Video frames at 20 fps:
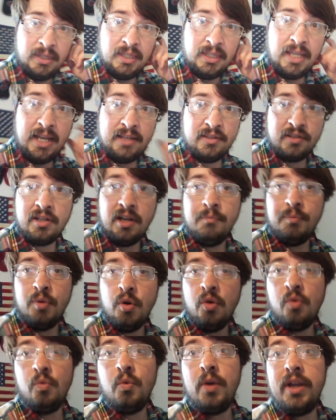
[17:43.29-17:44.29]
Last
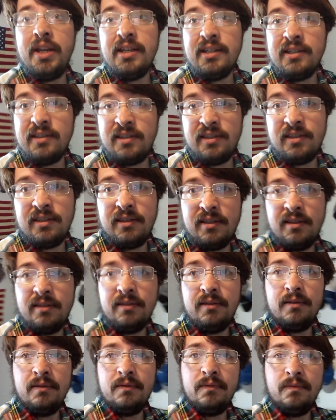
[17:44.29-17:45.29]
couple of weeks,
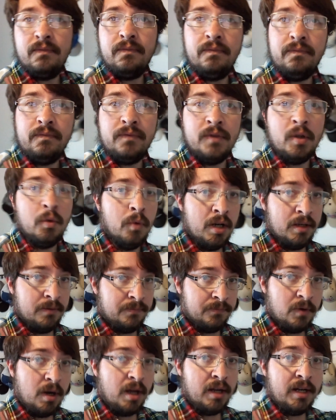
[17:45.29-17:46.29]
one
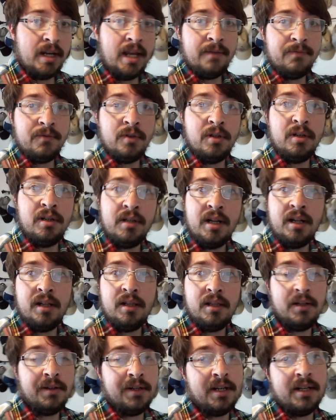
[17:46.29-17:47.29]
front after
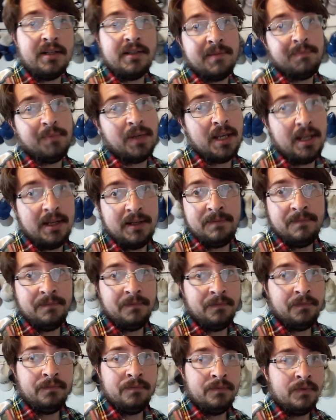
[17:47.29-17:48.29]
another, it's been
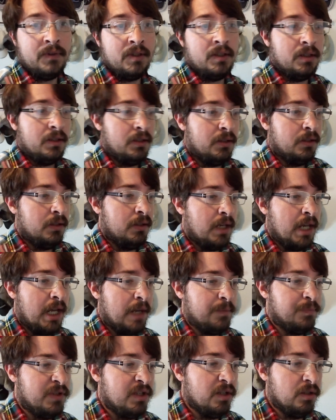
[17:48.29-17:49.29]

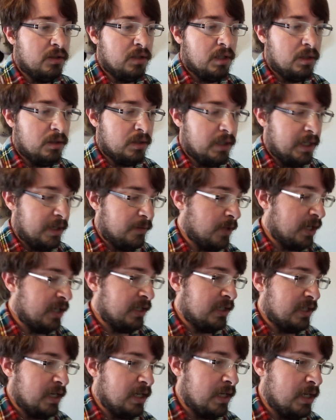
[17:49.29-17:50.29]
absolutely
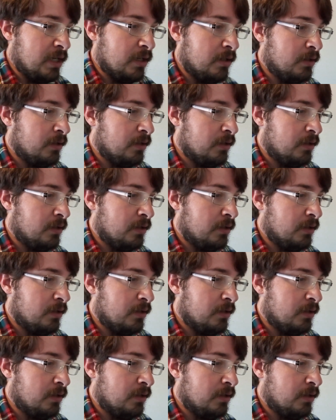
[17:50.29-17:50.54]
windy.